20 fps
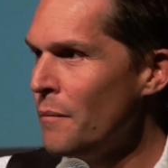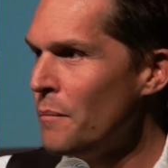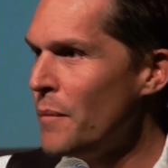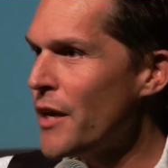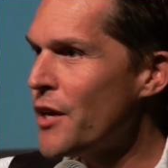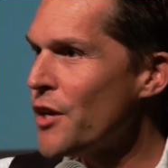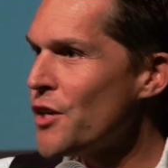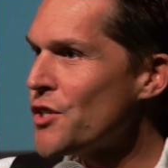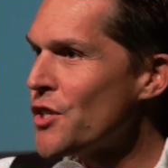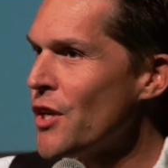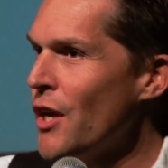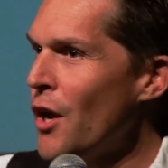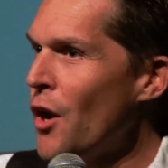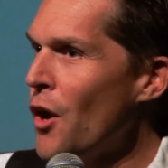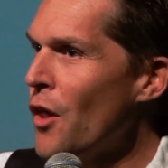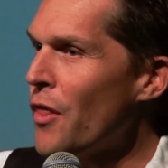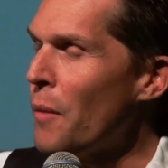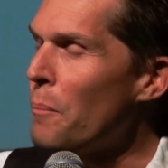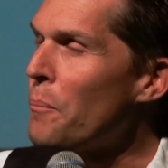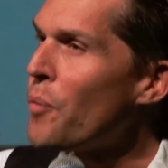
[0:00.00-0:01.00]
Because
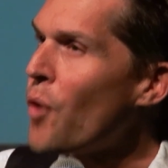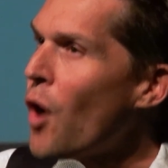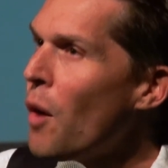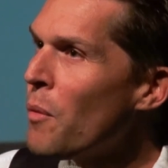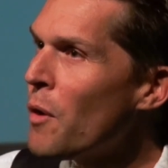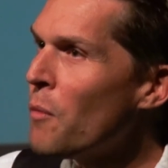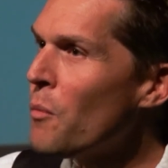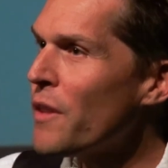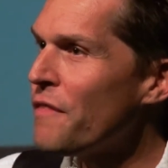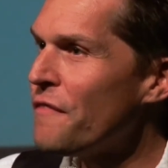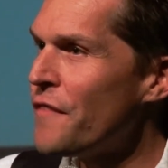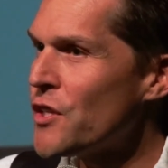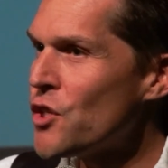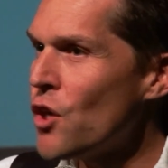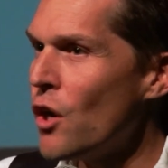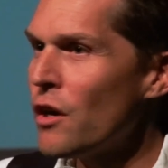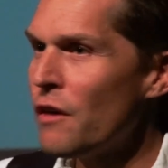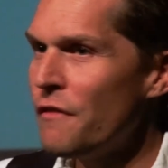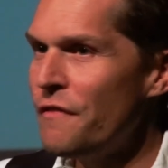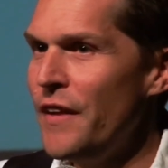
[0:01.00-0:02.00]
the problem with
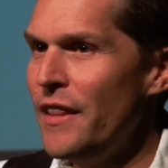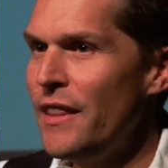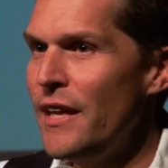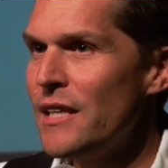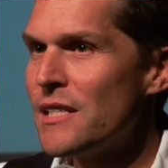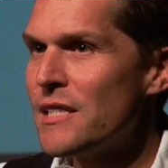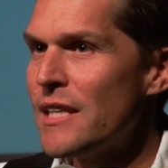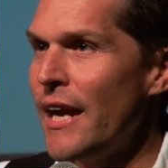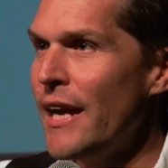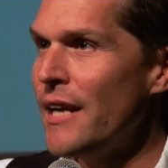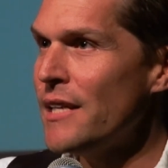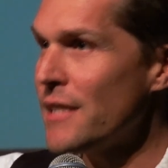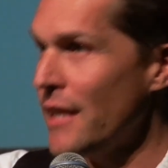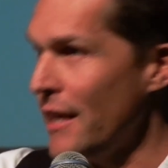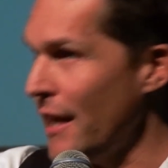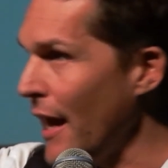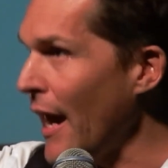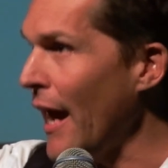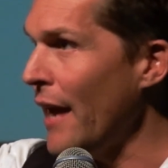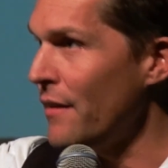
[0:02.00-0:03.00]
photography these days,
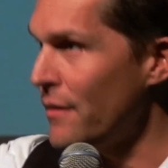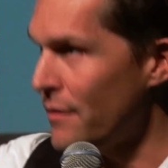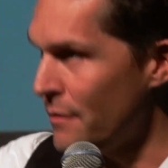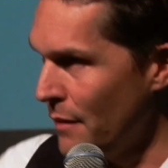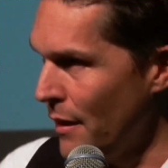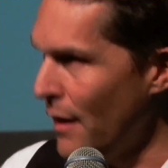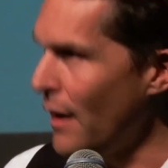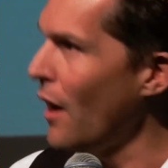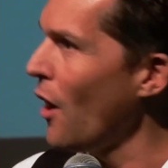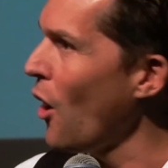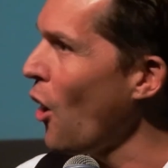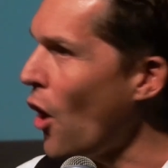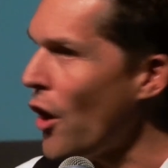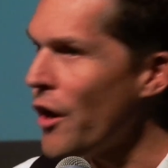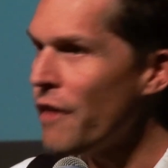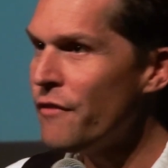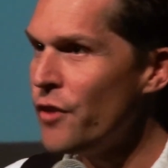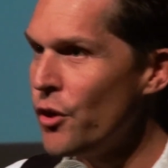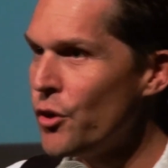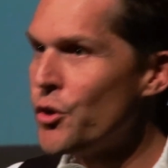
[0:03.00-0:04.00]
and a
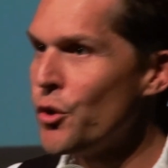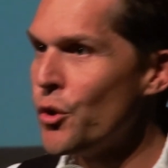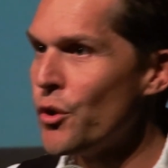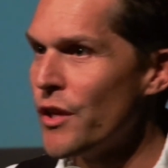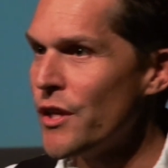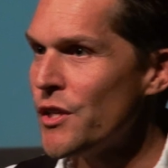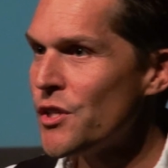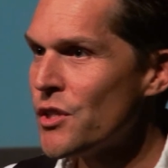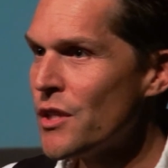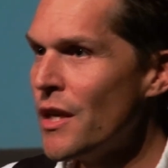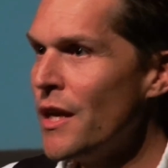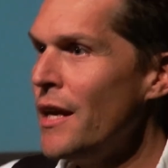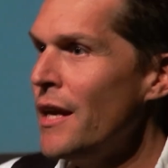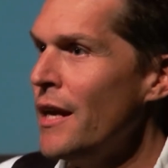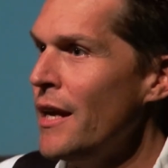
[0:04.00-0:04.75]
lot of you do this,